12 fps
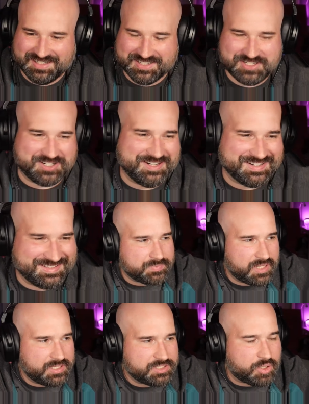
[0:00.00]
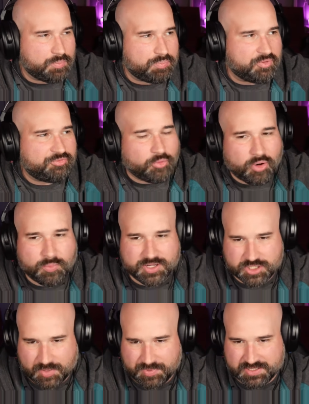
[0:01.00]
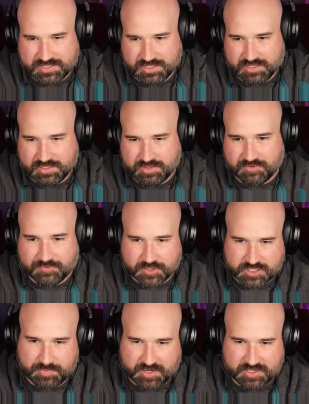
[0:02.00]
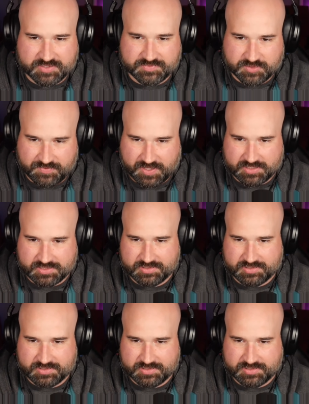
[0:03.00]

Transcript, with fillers: Sure. So before we jump into the first appearance of Two Face,